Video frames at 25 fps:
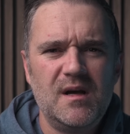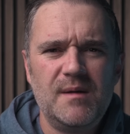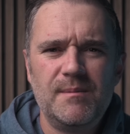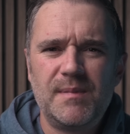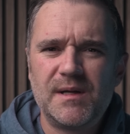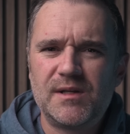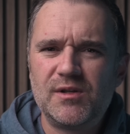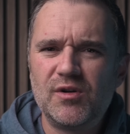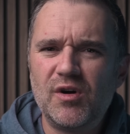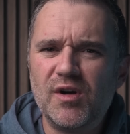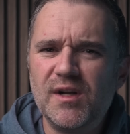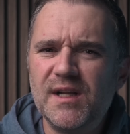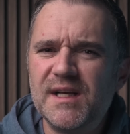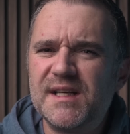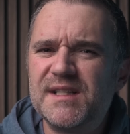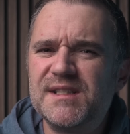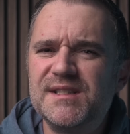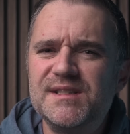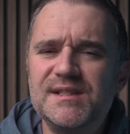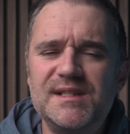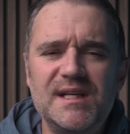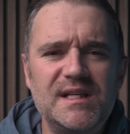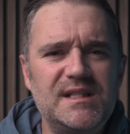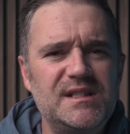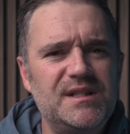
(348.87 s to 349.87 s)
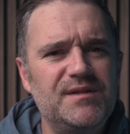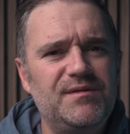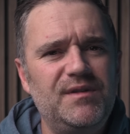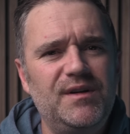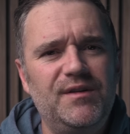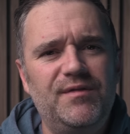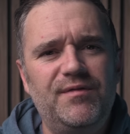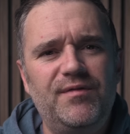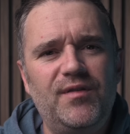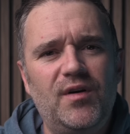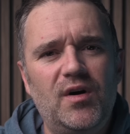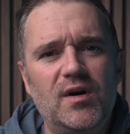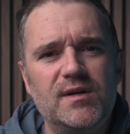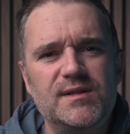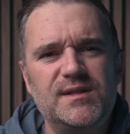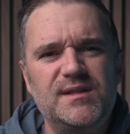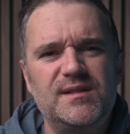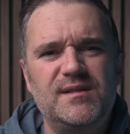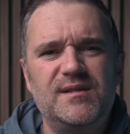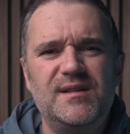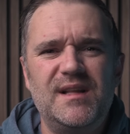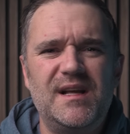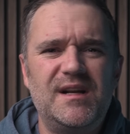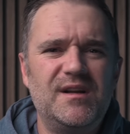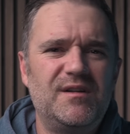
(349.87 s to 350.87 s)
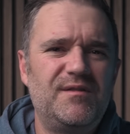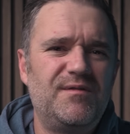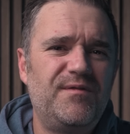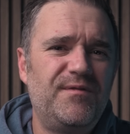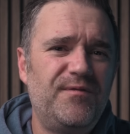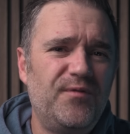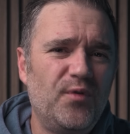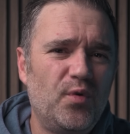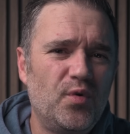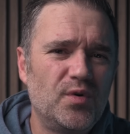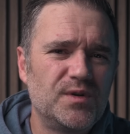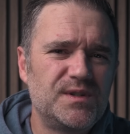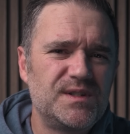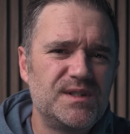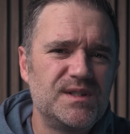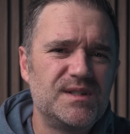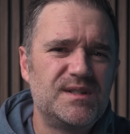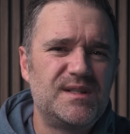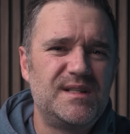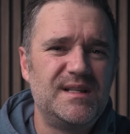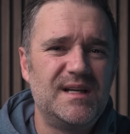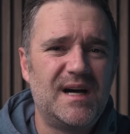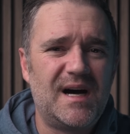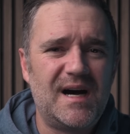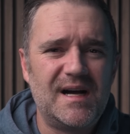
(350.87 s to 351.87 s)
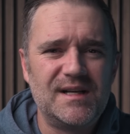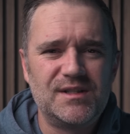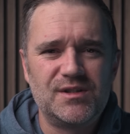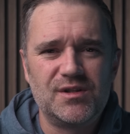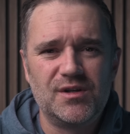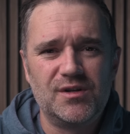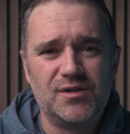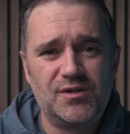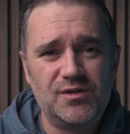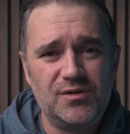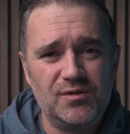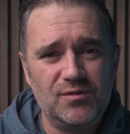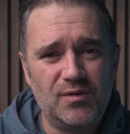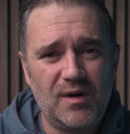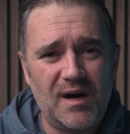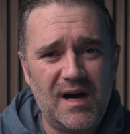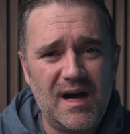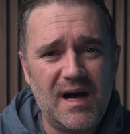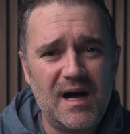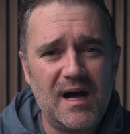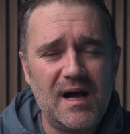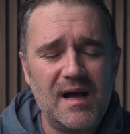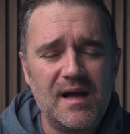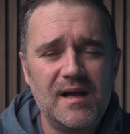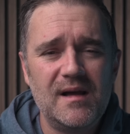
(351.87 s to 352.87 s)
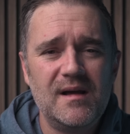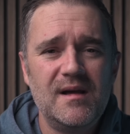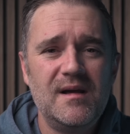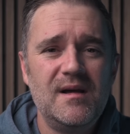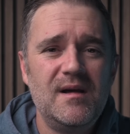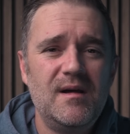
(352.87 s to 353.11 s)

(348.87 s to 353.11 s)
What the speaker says: but not excessively fast that it forces the ISO too high